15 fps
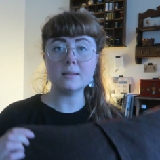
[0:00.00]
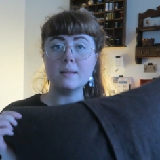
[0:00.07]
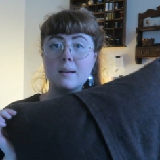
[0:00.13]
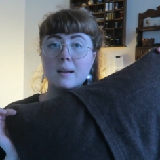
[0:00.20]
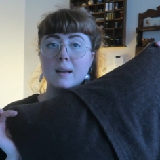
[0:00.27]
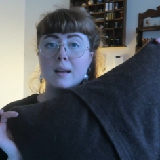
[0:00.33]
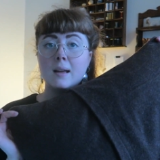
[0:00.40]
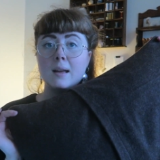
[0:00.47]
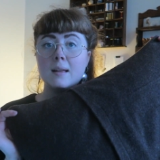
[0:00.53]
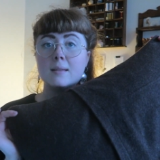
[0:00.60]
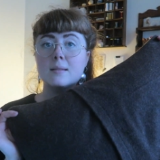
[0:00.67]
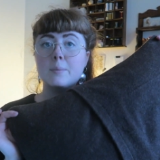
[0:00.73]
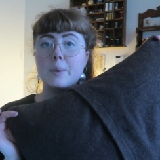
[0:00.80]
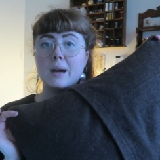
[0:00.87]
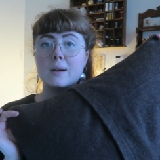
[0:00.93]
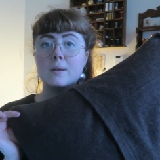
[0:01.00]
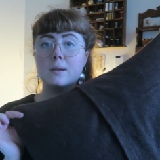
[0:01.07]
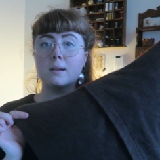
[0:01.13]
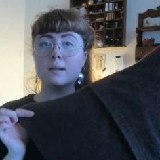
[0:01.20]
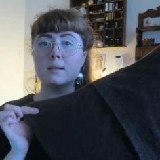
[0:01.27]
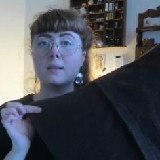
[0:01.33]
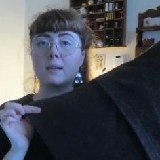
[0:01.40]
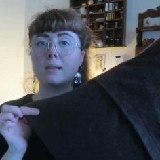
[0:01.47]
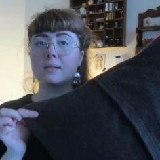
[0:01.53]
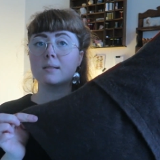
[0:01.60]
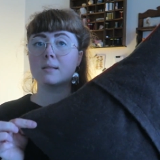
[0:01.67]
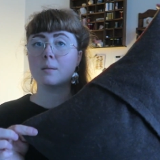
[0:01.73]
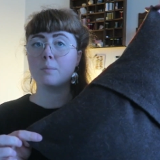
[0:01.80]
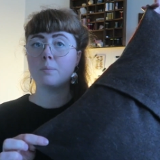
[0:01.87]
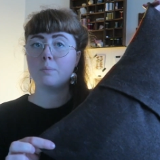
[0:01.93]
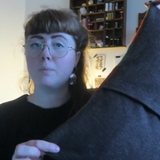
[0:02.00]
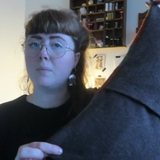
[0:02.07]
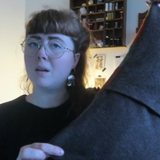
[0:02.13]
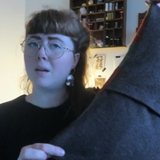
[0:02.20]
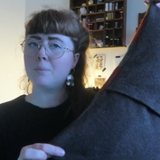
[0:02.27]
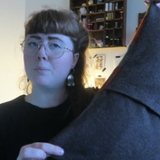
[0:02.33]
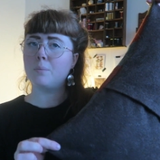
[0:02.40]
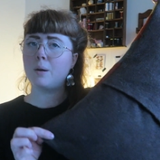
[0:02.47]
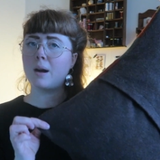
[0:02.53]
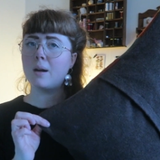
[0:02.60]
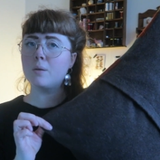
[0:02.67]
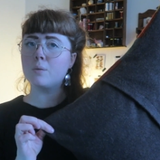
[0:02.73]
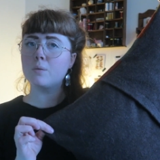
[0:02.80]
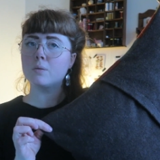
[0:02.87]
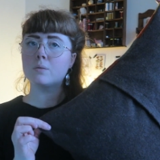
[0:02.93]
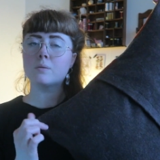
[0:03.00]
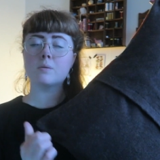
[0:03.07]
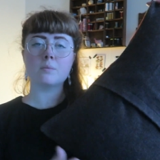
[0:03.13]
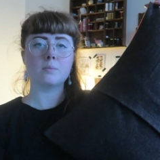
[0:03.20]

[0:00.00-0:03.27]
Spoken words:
The back is a brown,